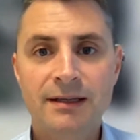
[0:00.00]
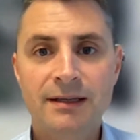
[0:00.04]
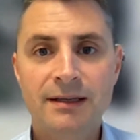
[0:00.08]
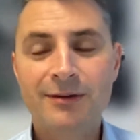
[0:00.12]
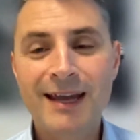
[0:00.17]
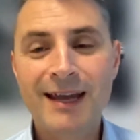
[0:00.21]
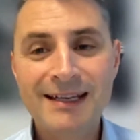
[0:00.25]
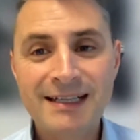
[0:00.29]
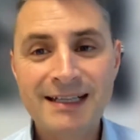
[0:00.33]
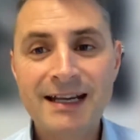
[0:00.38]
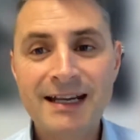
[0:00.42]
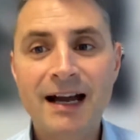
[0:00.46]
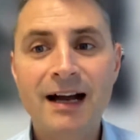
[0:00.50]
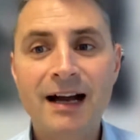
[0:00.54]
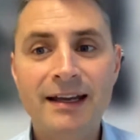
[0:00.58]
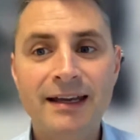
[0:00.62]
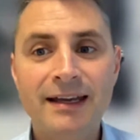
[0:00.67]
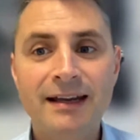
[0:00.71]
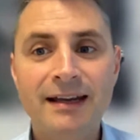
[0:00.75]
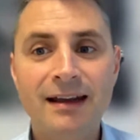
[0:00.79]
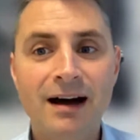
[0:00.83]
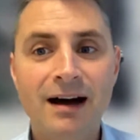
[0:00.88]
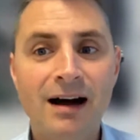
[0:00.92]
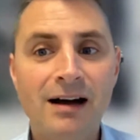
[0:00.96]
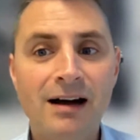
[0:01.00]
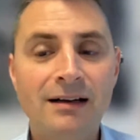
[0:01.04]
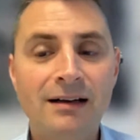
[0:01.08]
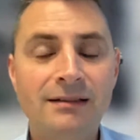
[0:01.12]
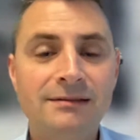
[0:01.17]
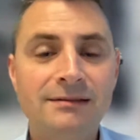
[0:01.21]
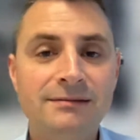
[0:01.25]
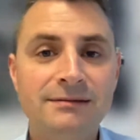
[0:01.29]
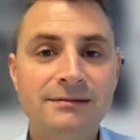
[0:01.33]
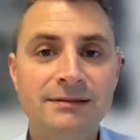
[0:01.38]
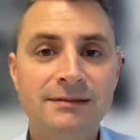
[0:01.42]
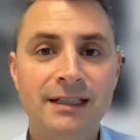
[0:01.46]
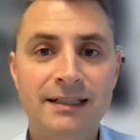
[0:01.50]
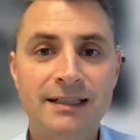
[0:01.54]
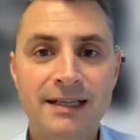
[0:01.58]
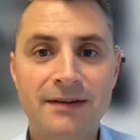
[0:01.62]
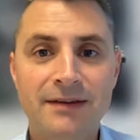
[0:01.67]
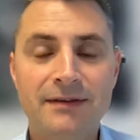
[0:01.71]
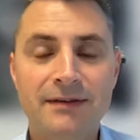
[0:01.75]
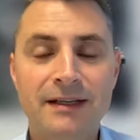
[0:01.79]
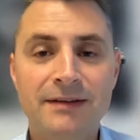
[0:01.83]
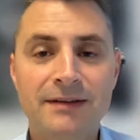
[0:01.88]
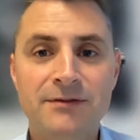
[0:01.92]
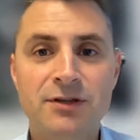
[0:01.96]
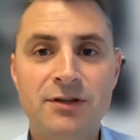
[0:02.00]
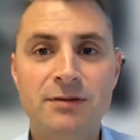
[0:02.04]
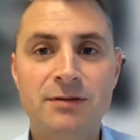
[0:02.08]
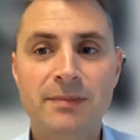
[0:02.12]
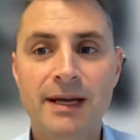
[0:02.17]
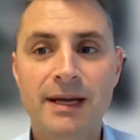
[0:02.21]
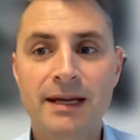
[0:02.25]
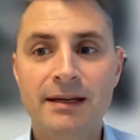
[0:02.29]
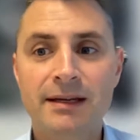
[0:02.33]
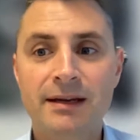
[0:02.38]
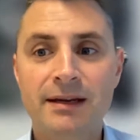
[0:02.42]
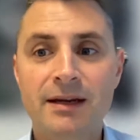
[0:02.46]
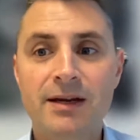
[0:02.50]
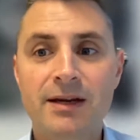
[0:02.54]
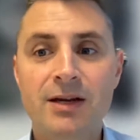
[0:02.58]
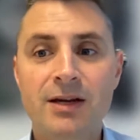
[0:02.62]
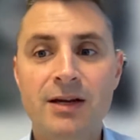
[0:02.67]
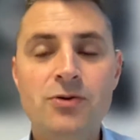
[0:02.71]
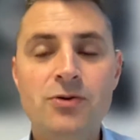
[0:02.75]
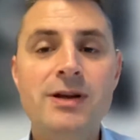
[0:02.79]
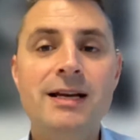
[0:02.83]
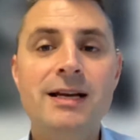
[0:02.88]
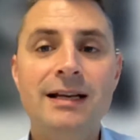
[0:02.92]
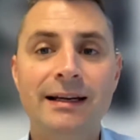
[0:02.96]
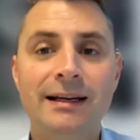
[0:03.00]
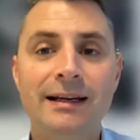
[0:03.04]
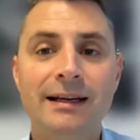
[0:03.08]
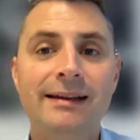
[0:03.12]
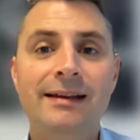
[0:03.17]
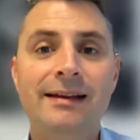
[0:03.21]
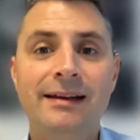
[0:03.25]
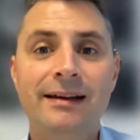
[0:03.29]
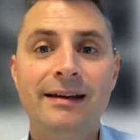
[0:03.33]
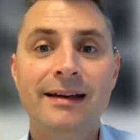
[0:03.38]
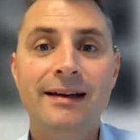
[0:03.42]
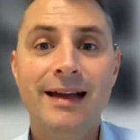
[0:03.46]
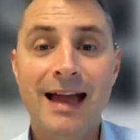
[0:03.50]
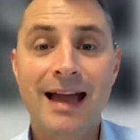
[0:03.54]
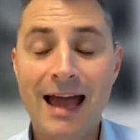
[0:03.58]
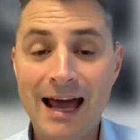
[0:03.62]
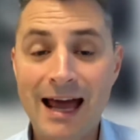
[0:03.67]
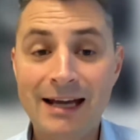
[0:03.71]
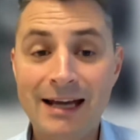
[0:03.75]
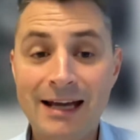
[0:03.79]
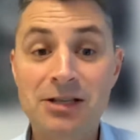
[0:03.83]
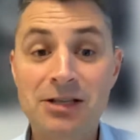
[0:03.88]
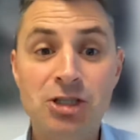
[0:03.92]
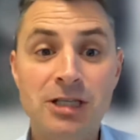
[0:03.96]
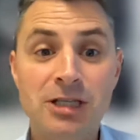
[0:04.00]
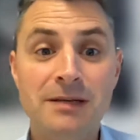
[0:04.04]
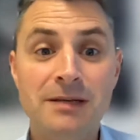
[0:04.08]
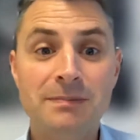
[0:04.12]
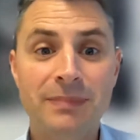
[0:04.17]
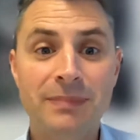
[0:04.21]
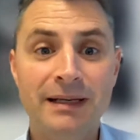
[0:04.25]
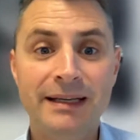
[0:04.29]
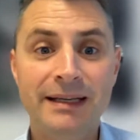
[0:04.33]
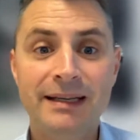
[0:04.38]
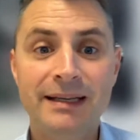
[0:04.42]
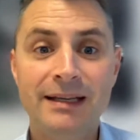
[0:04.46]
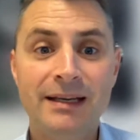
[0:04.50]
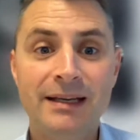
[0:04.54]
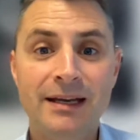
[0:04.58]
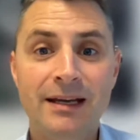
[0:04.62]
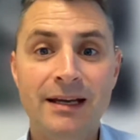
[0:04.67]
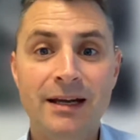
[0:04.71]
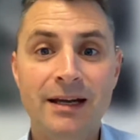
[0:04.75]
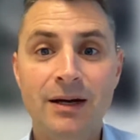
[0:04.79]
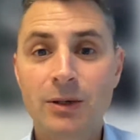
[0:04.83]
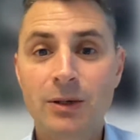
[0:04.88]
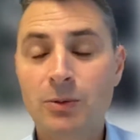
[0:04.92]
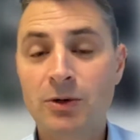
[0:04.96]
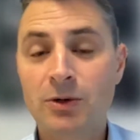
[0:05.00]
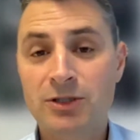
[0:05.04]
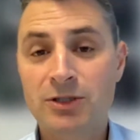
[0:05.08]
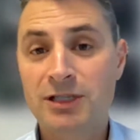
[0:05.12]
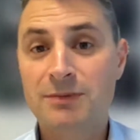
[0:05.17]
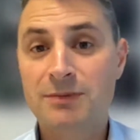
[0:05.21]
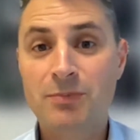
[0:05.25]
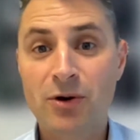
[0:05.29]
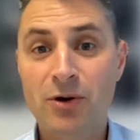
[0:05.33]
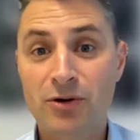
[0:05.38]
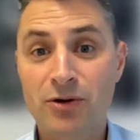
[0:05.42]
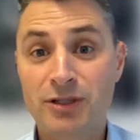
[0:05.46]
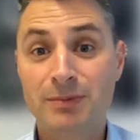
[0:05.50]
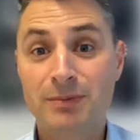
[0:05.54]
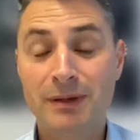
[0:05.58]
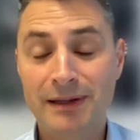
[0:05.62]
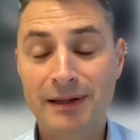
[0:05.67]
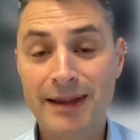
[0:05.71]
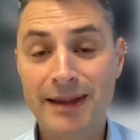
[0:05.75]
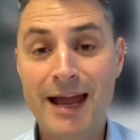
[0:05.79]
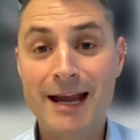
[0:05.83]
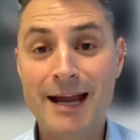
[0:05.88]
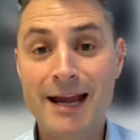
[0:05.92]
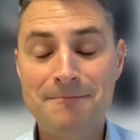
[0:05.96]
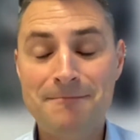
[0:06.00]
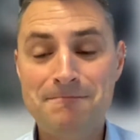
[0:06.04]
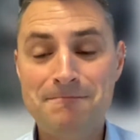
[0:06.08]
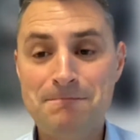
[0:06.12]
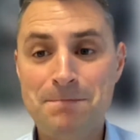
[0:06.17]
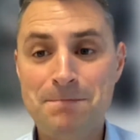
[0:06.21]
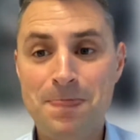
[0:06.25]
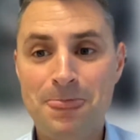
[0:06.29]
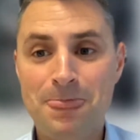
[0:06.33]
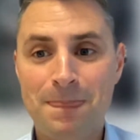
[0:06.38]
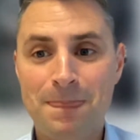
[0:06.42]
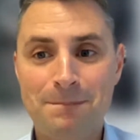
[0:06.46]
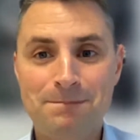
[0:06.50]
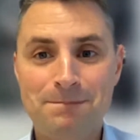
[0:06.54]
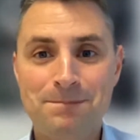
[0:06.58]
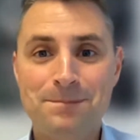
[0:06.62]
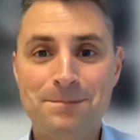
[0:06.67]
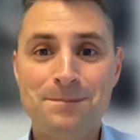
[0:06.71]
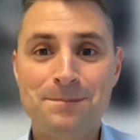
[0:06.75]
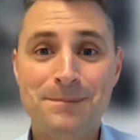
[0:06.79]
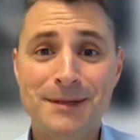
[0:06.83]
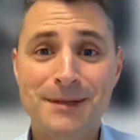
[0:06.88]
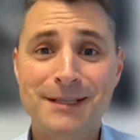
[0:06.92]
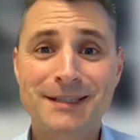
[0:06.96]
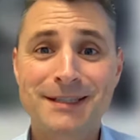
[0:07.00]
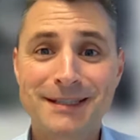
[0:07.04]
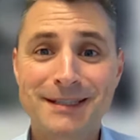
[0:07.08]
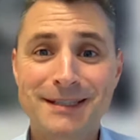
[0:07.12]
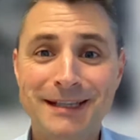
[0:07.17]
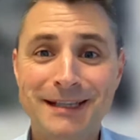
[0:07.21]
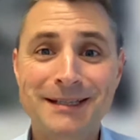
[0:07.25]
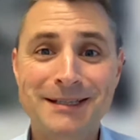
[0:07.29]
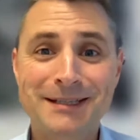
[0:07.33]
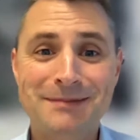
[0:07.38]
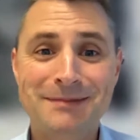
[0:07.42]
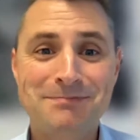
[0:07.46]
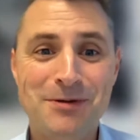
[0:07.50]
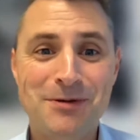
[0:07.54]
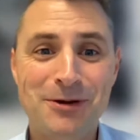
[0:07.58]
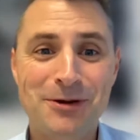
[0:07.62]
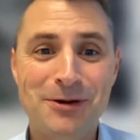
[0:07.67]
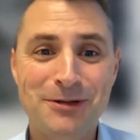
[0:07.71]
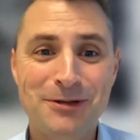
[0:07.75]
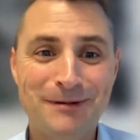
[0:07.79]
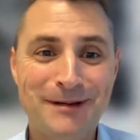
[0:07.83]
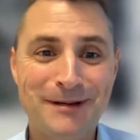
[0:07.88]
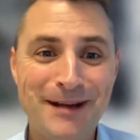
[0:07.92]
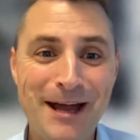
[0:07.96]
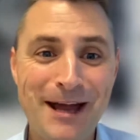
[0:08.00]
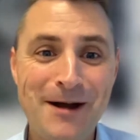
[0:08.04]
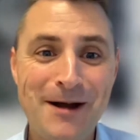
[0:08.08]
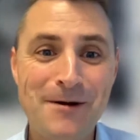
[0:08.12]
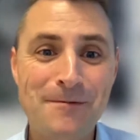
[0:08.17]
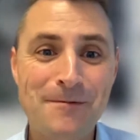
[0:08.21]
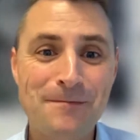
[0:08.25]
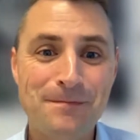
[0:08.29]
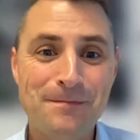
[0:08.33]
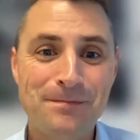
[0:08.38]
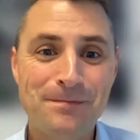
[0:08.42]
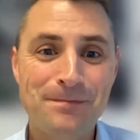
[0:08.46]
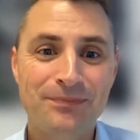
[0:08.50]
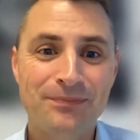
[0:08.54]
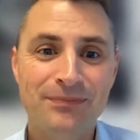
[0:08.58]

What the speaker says: Now, getting ILR, indefinite leave to remain, quickly and cheaply wasn't possible then. It still isn't possible now.